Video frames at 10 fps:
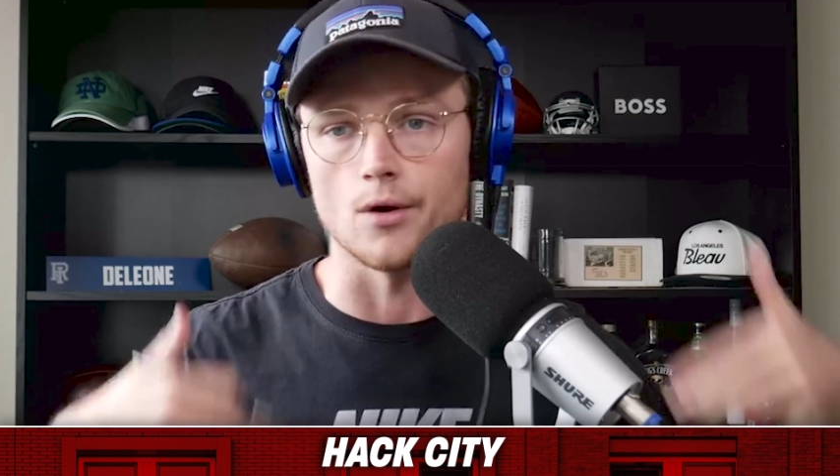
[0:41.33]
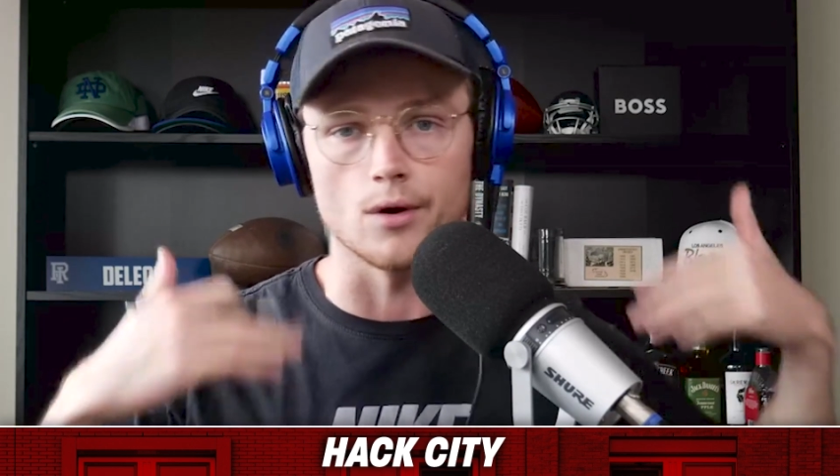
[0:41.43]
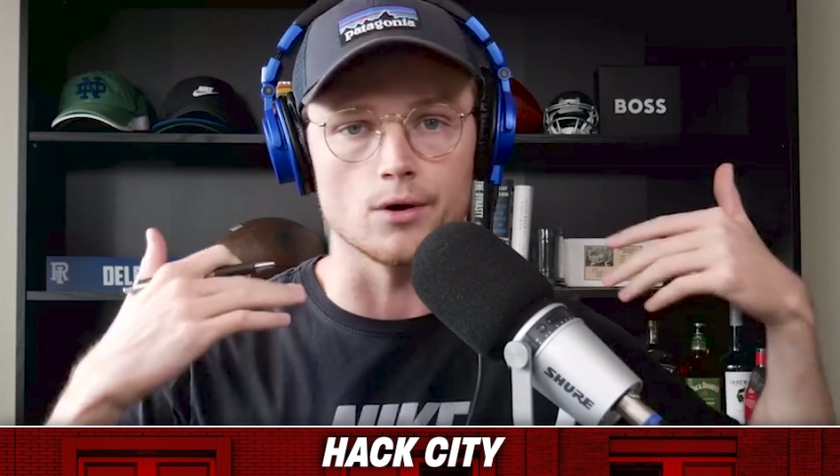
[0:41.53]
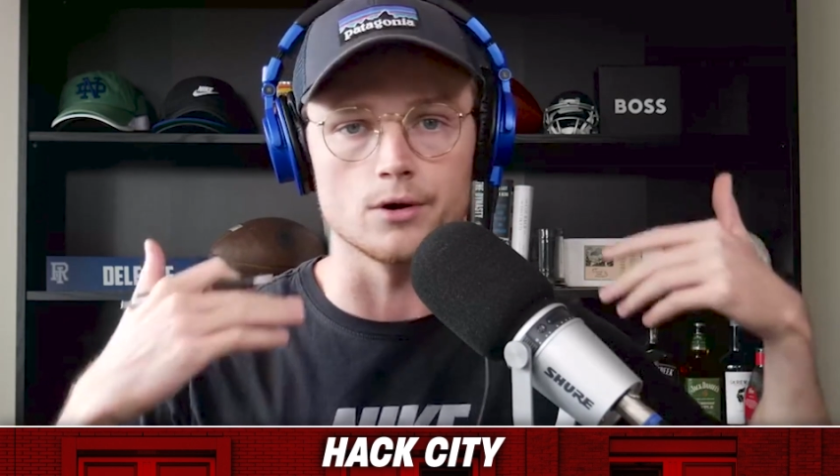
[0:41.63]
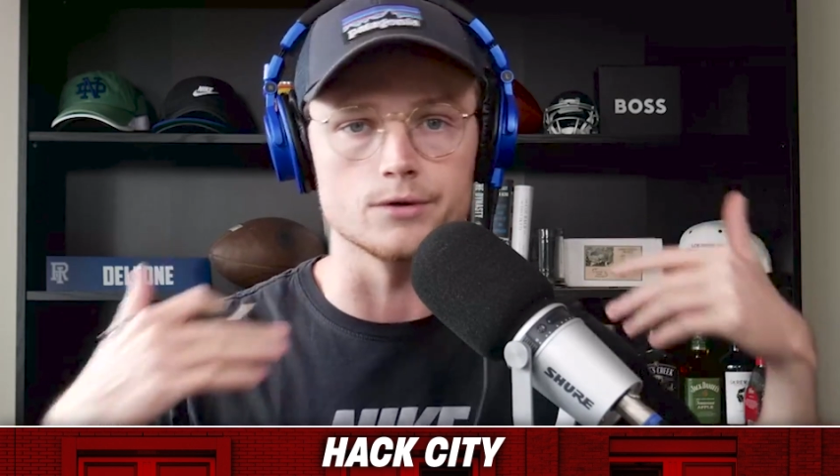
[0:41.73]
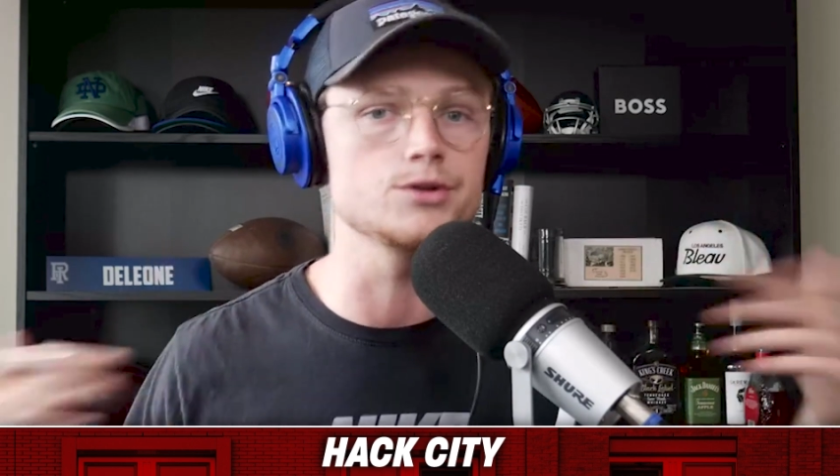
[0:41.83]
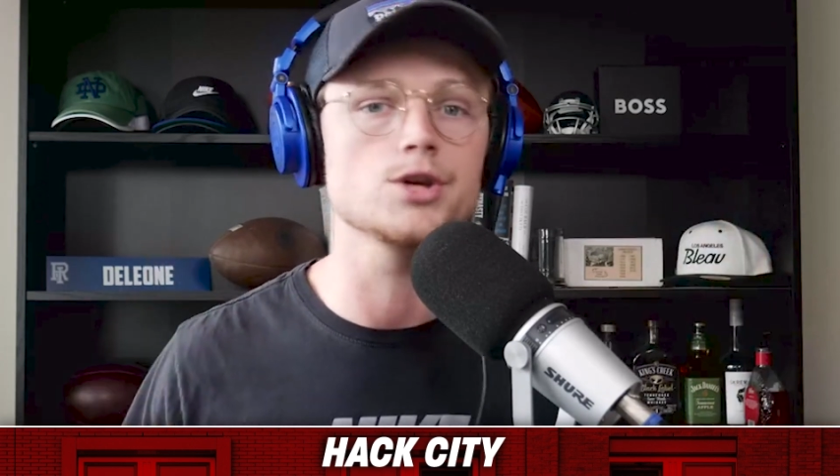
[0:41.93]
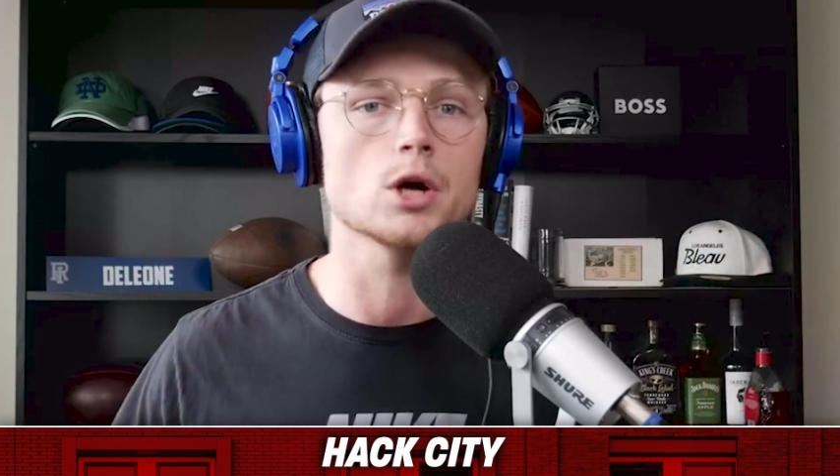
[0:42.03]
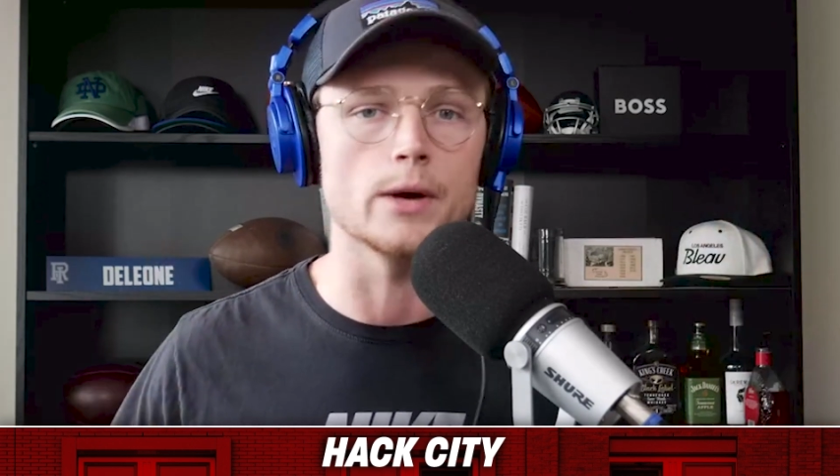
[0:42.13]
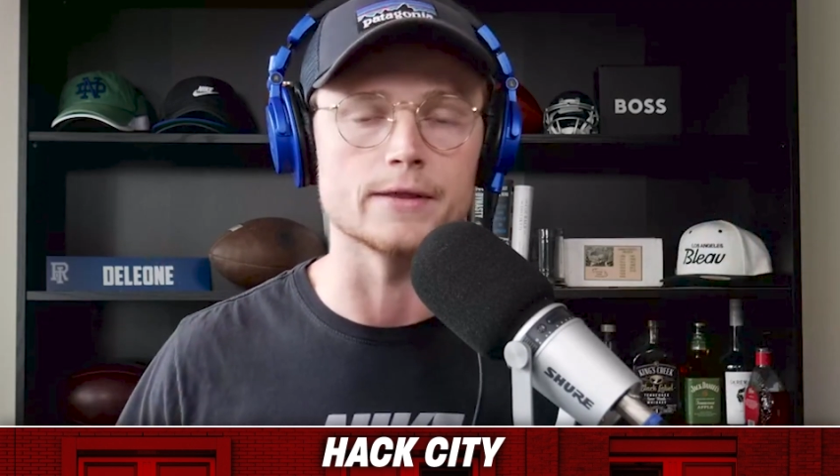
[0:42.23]
are
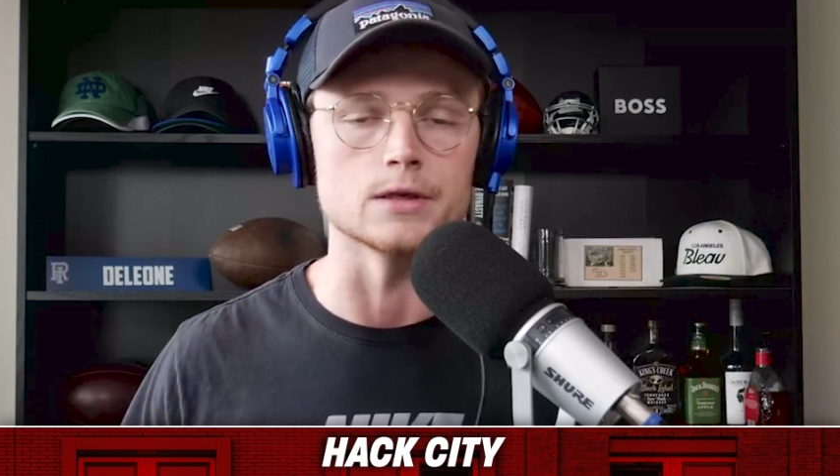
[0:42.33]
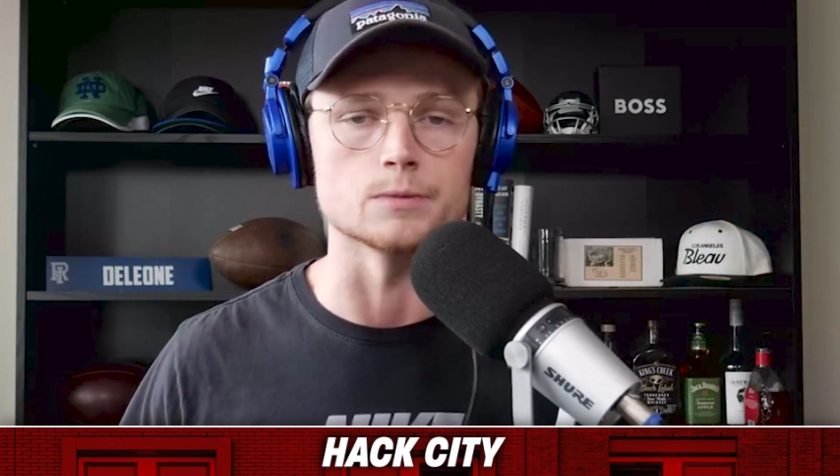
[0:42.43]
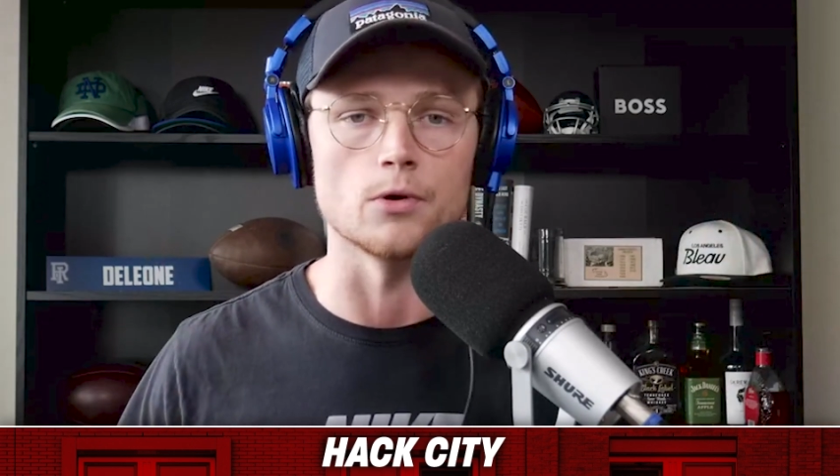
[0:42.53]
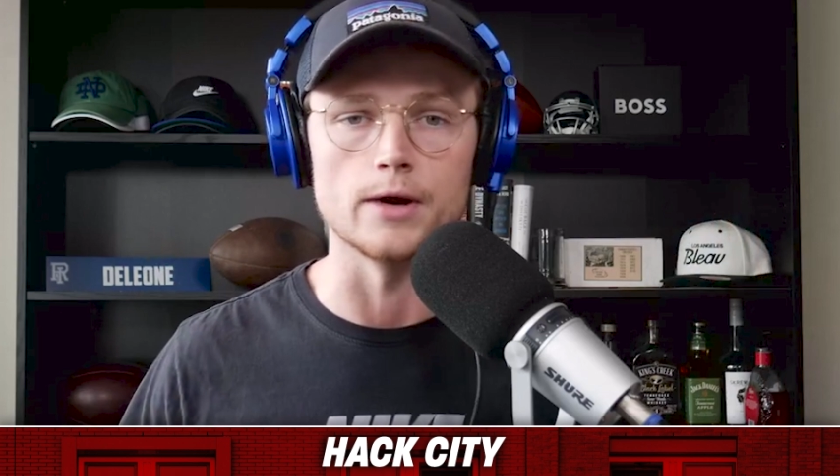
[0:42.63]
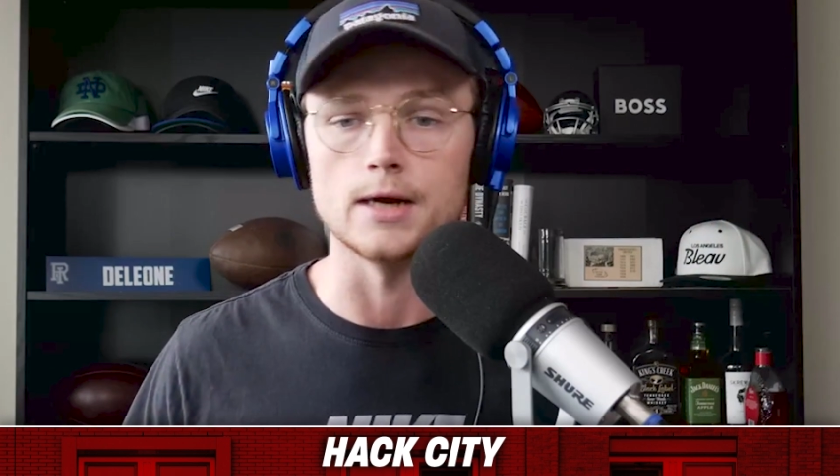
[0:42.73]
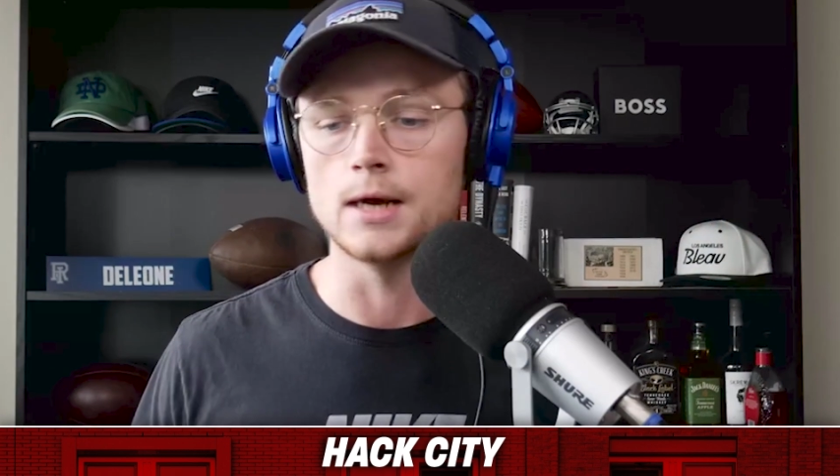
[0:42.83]
zero at this point.